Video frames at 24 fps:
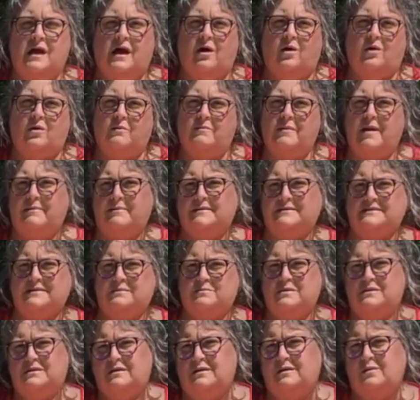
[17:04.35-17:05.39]
or maybe
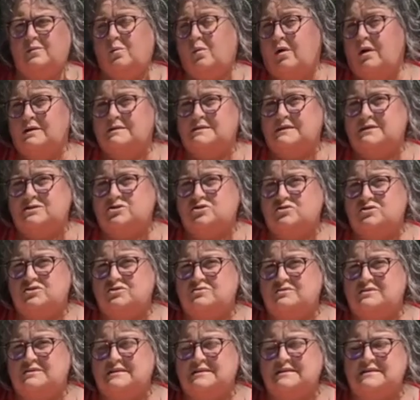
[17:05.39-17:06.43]
someone that you want to
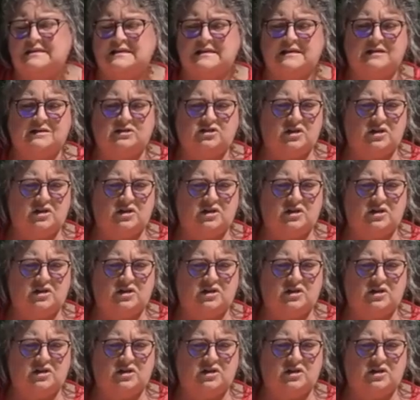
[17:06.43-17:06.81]
introduce to tea.